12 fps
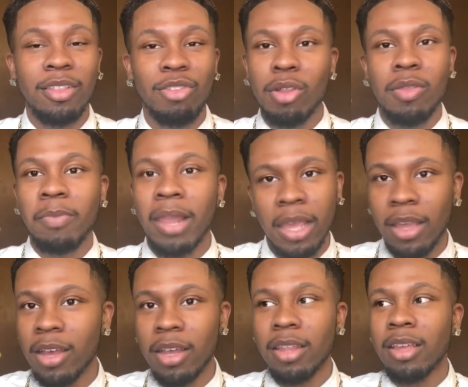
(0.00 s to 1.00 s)
just plain
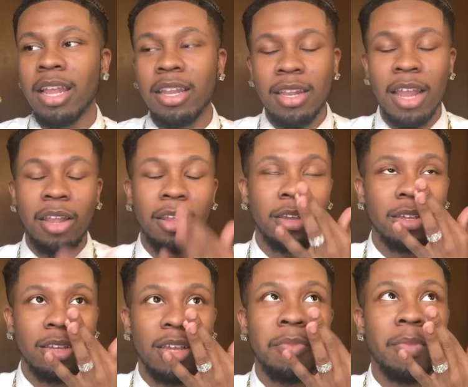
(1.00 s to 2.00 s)
ugly. I did not look
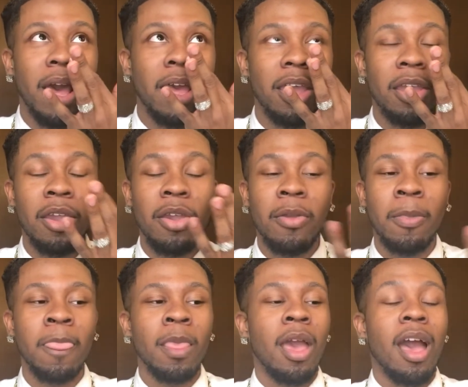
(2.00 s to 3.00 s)
good. My hair,
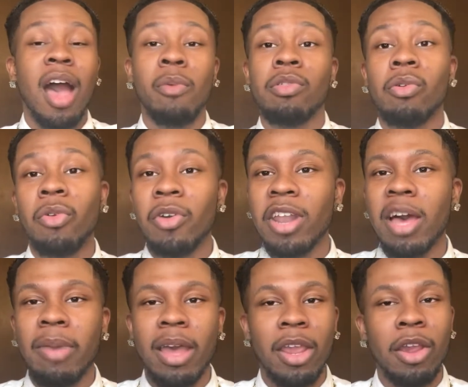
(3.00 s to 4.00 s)
I was growing out
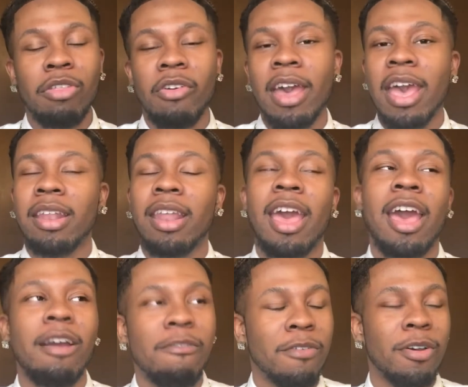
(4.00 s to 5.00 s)
my hair, so I had the
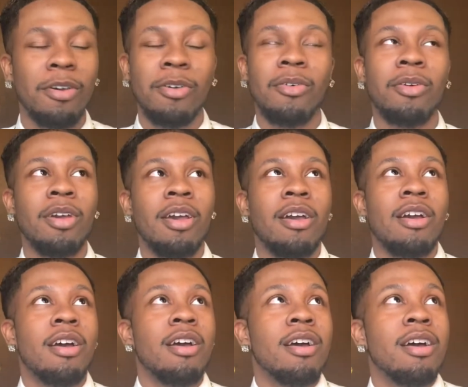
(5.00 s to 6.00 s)
afro.
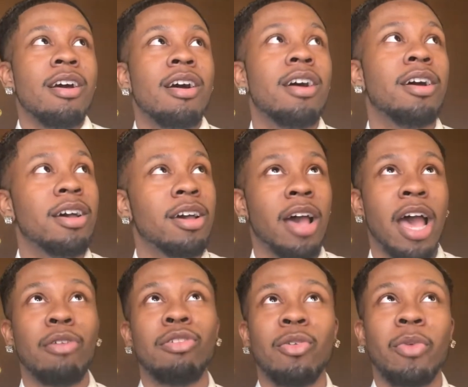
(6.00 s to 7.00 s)
I
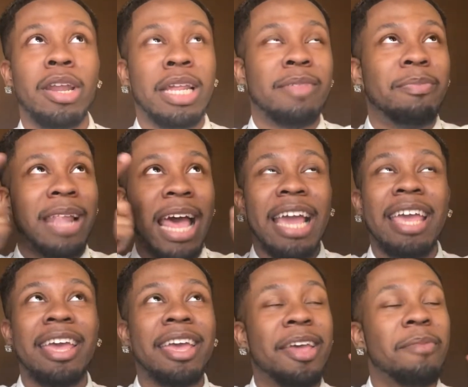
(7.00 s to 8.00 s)
used to wear this black
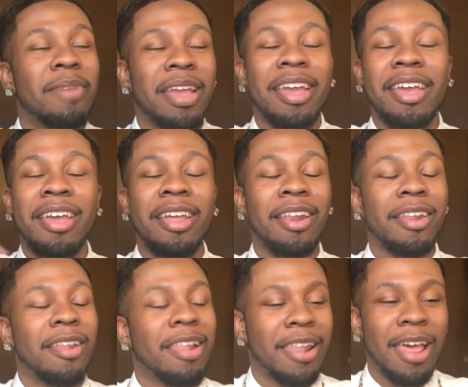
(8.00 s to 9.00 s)

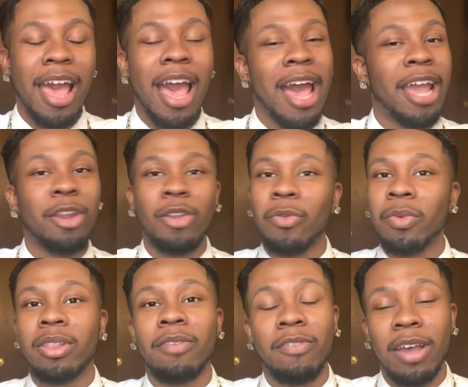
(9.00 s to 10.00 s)
headband. I didn't know
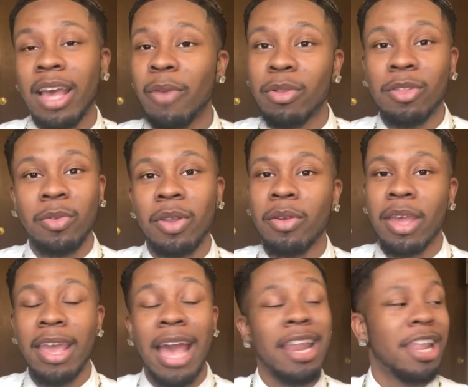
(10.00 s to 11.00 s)
what the fuck I was doing,
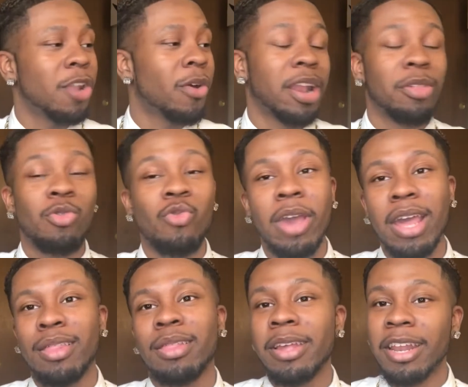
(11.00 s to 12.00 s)
okay? I didn't know how to
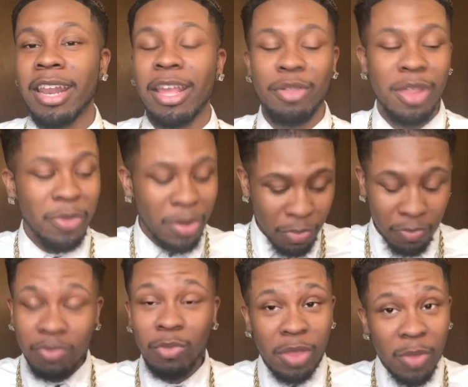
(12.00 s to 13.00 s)
dress, none of that. You see
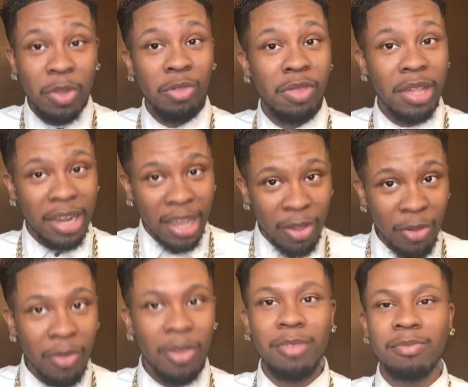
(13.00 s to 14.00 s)
what you see
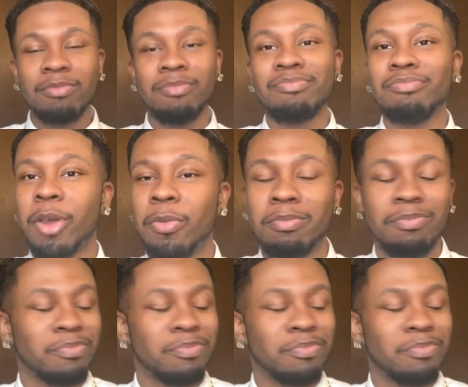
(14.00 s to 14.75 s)
now? No,